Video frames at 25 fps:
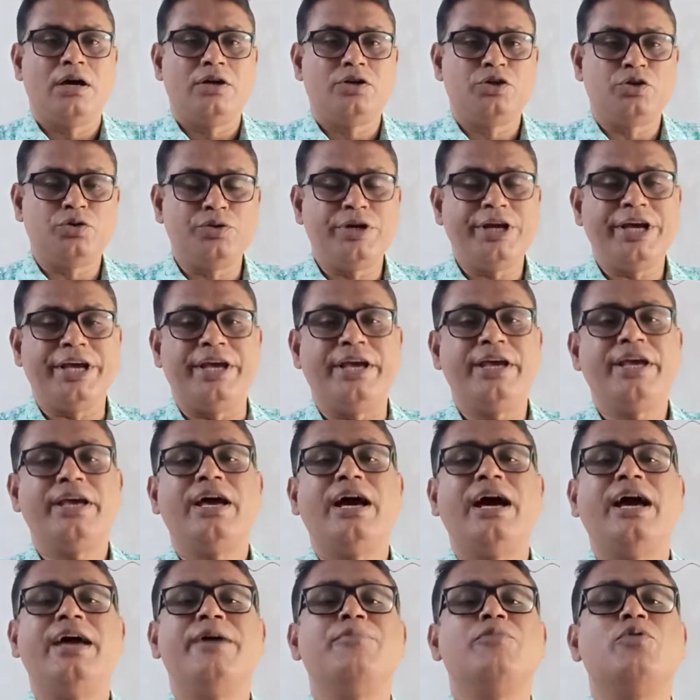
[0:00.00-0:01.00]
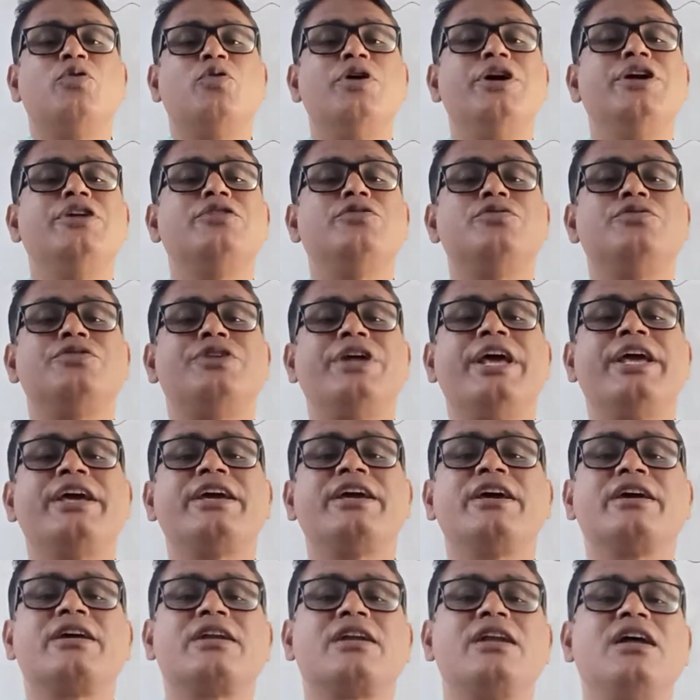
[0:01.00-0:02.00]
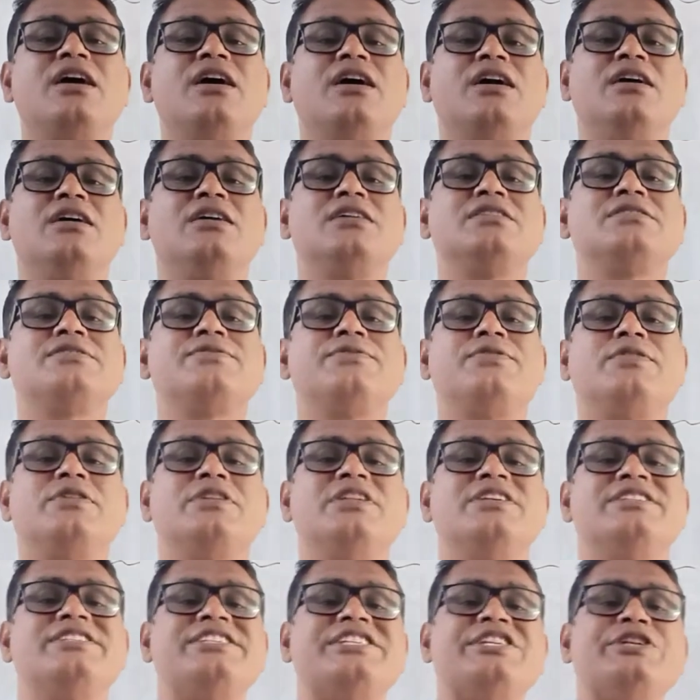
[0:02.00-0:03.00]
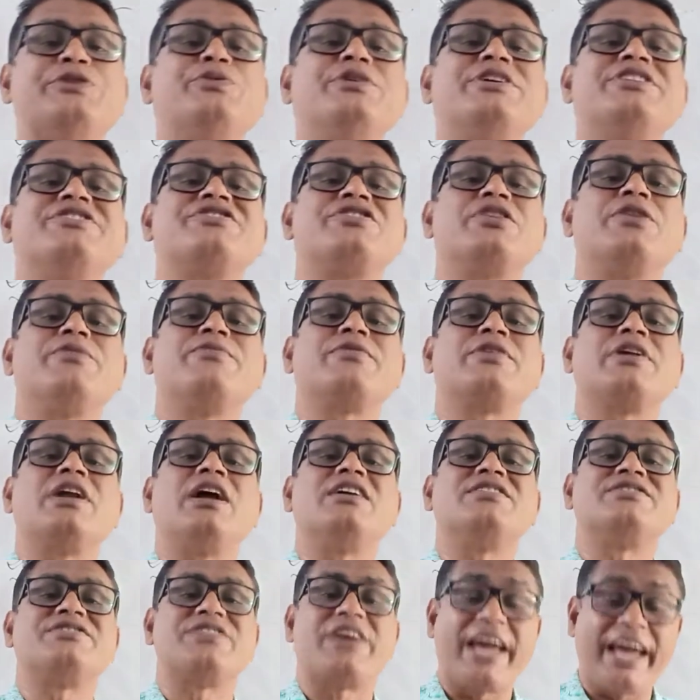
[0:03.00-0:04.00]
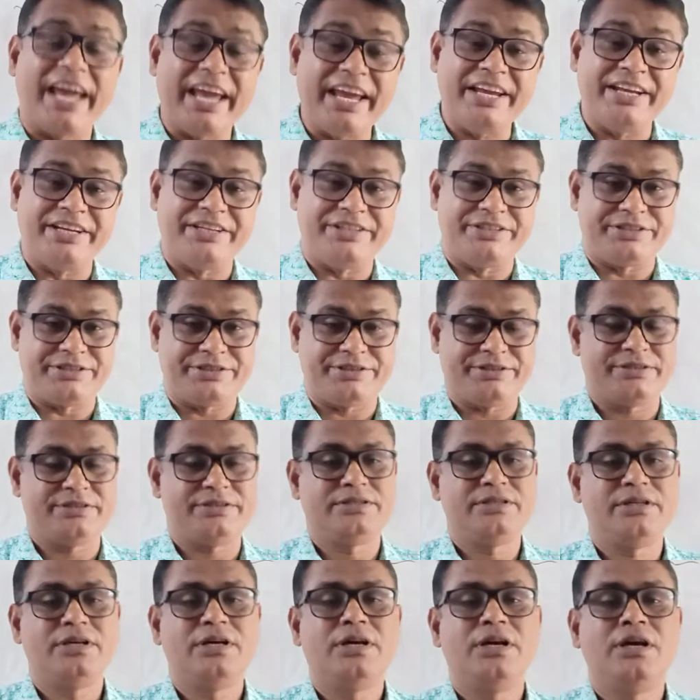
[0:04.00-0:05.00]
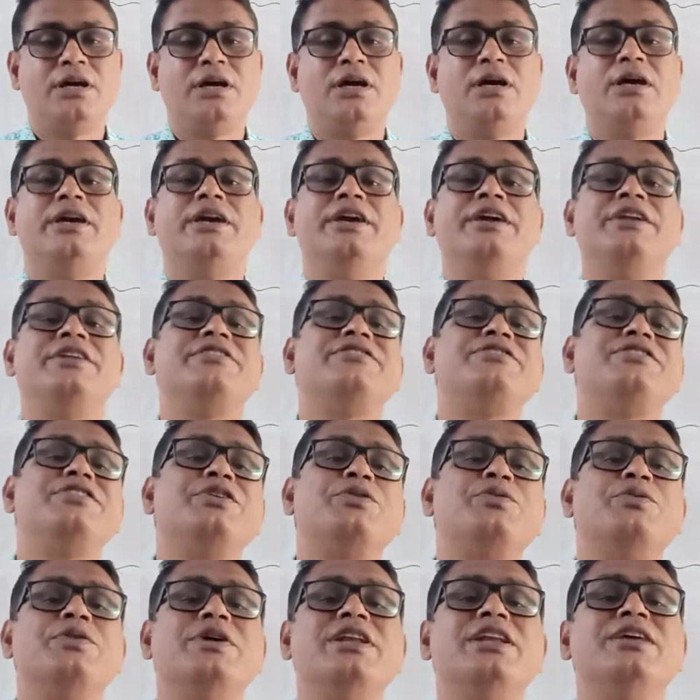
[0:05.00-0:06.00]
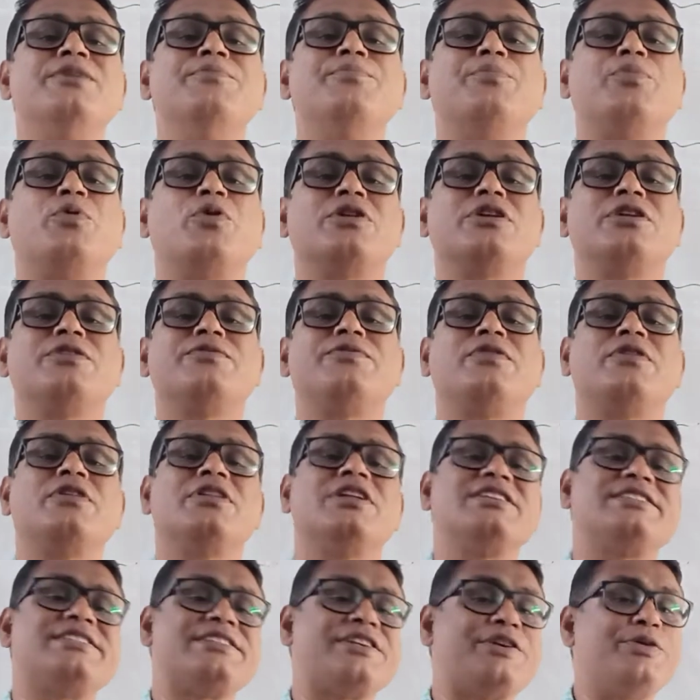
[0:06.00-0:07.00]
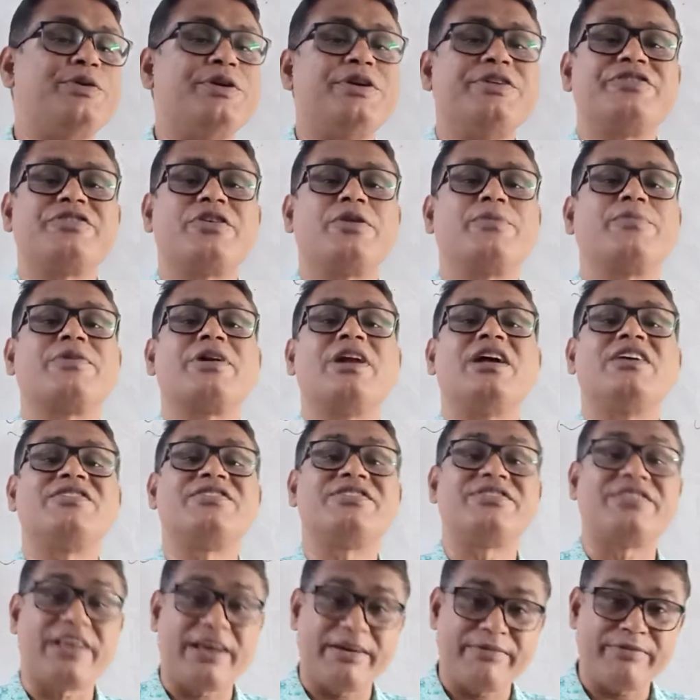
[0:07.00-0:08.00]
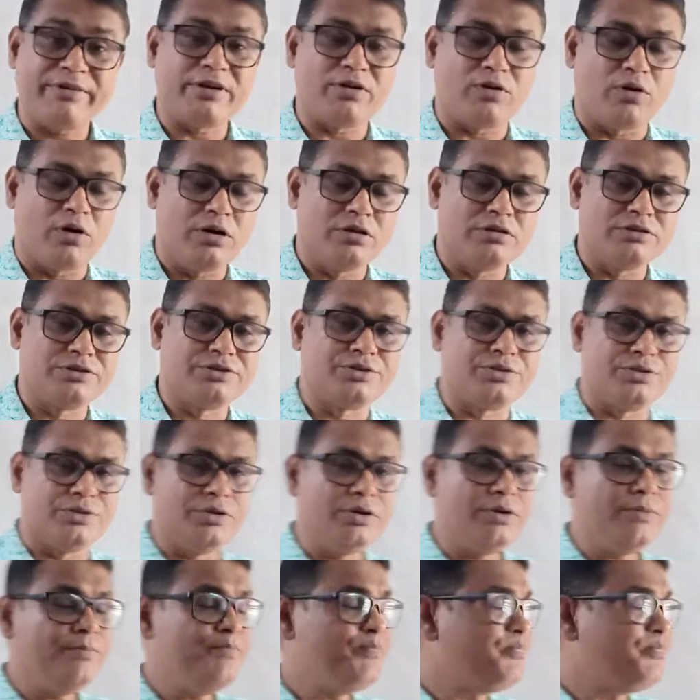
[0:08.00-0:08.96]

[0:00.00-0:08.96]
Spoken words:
Today I am going to take a class for the students of class 8. It is equally important for the students of class 7 also.